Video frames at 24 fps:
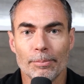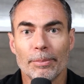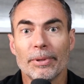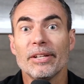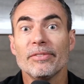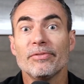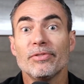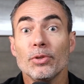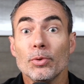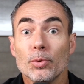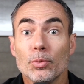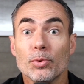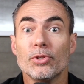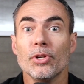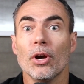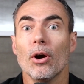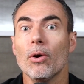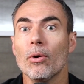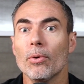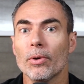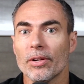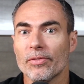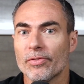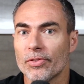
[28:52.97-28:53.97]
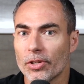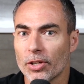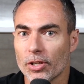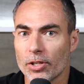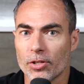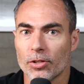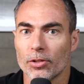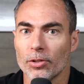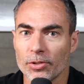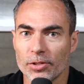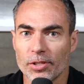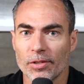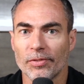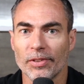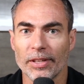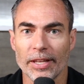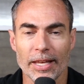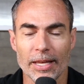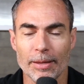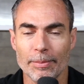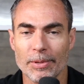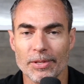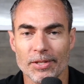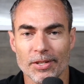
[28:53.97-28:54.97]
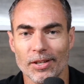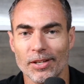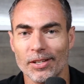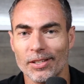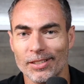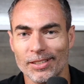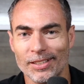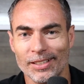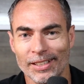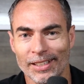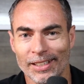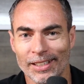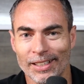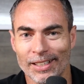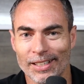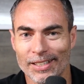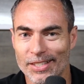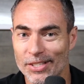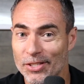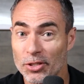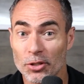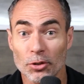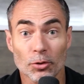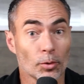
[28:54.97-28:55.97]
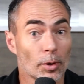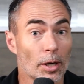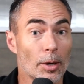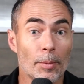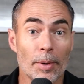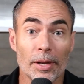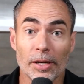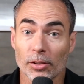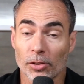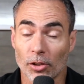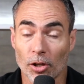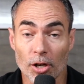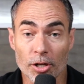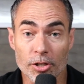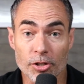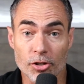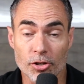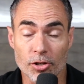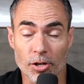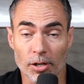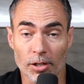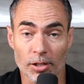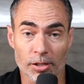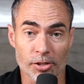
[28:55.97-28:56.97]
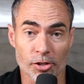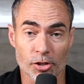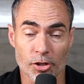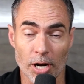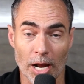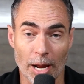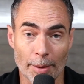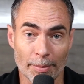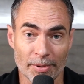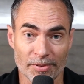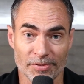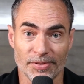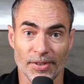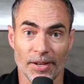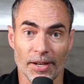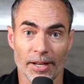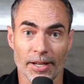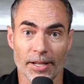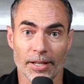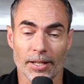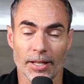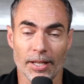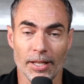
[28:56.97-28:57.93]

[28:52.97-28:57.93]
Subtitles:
But if you don't, if you're exclusively Amazon, this is a great way to launch on Shopify.